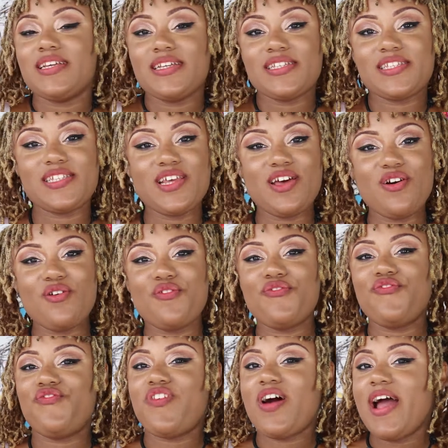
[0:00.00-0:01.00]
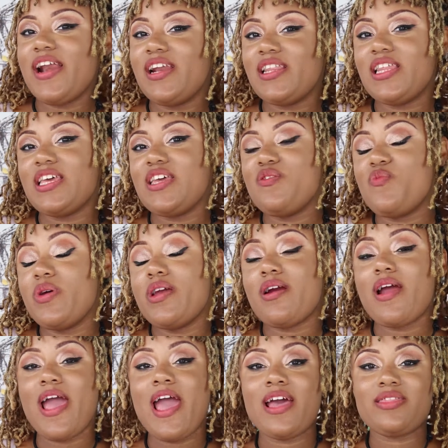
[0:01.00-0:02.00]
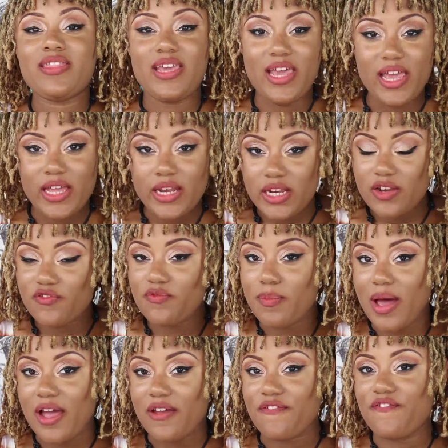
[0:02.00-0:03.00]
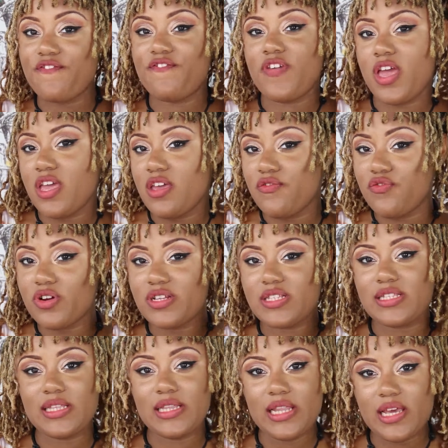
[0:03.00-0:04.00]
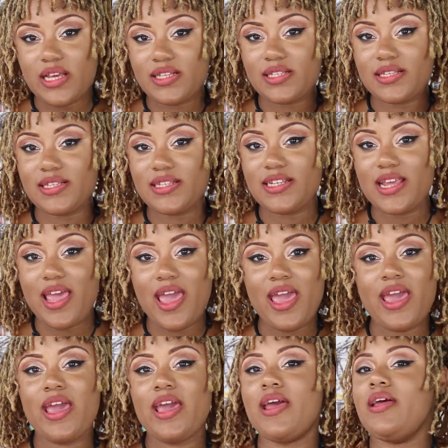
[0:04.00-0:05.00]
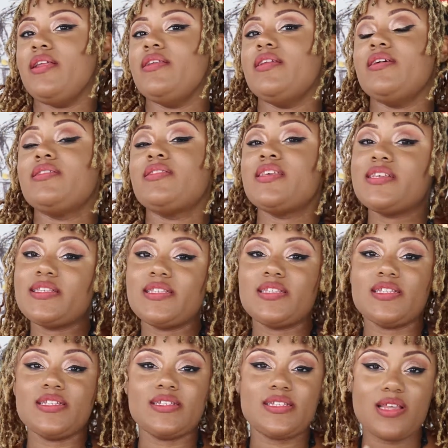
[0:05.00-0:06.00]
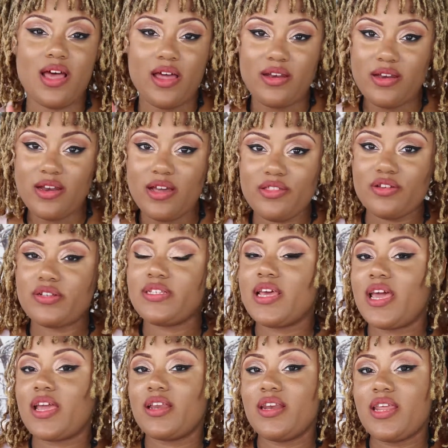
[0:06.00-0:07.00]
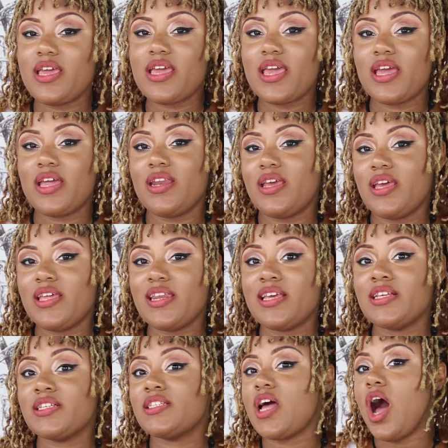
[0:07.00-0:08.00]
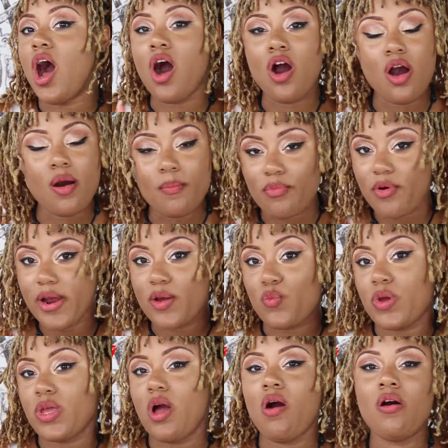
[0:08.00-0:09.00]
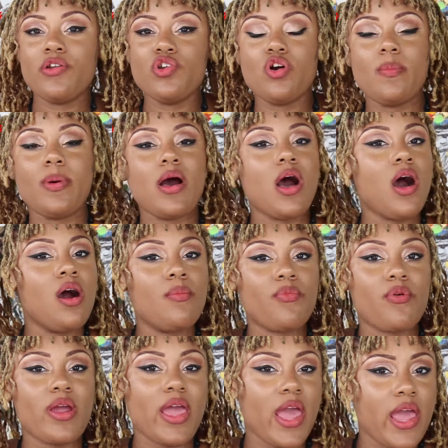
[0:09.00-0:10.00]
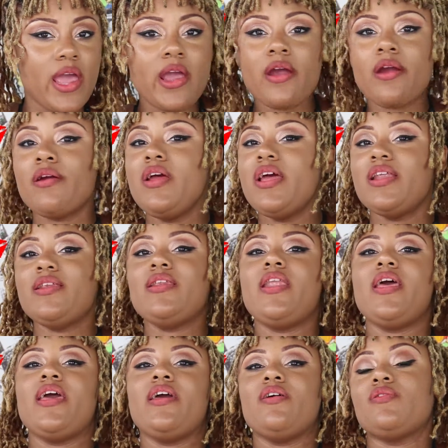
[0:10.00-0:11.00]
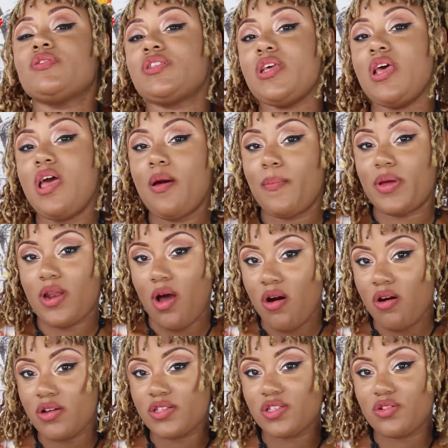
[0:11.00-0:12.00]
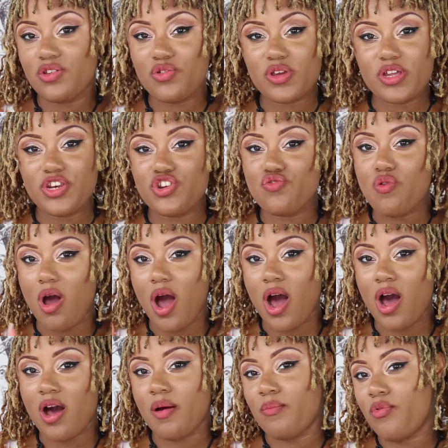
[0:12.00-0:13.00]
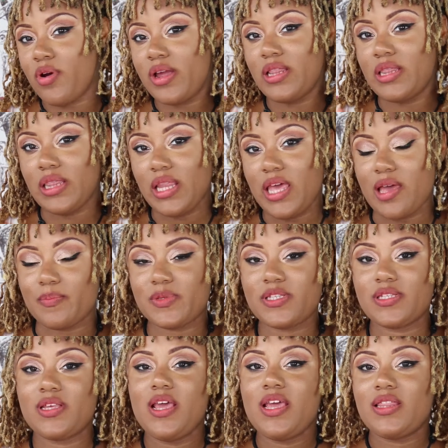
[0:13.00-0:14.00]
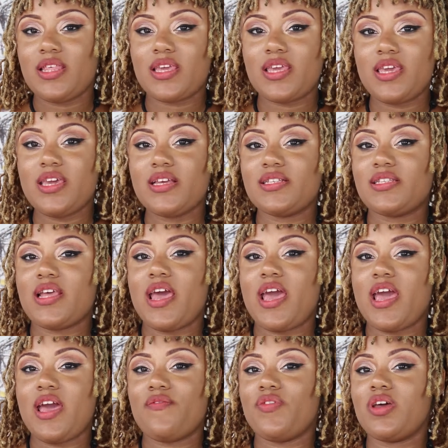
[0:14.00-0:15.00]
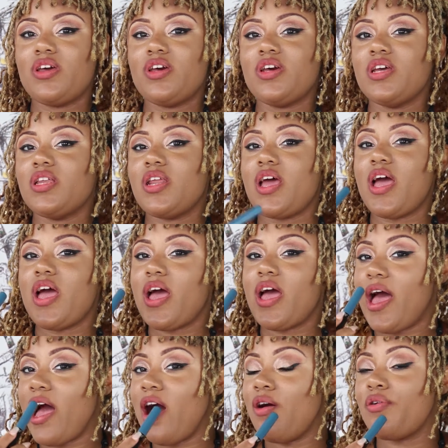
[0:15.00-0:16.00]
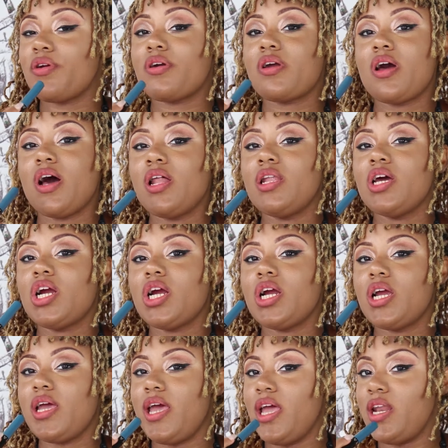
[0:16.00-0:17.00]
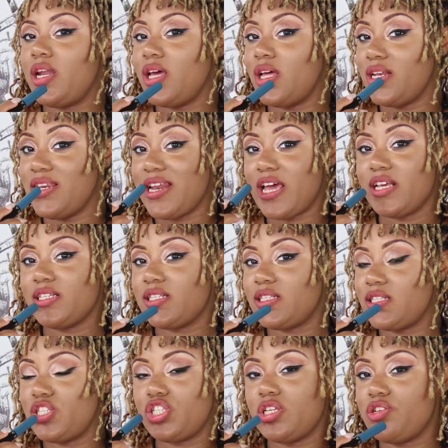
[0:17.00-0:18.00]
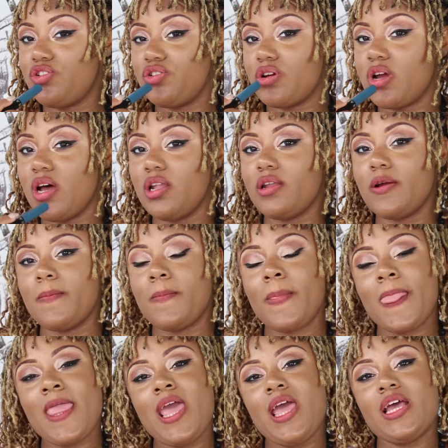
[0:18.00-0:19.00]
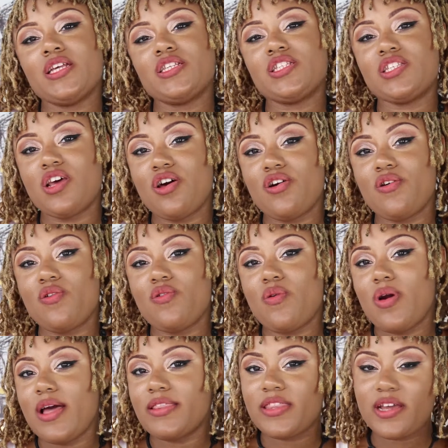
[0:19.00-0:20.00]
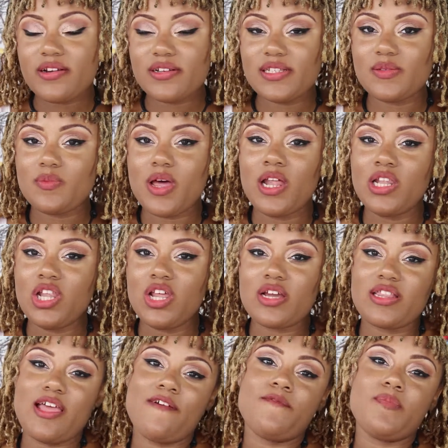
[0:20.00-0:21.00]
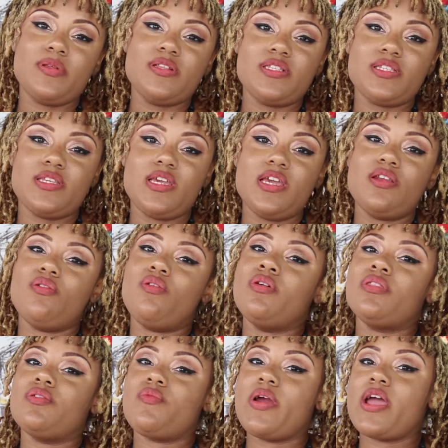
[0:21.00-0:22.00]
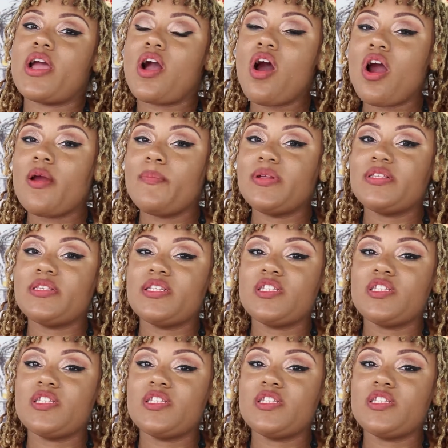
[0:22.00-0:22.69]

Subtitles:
So finally, we are at the end of my favorites list, and this is another technique, and it is ombre. We all know about ombre hair, nails, but also you can do ombre lips. The key is to have a good outer color and a nice center color. So there's a look that I've been seeing on the red carpets.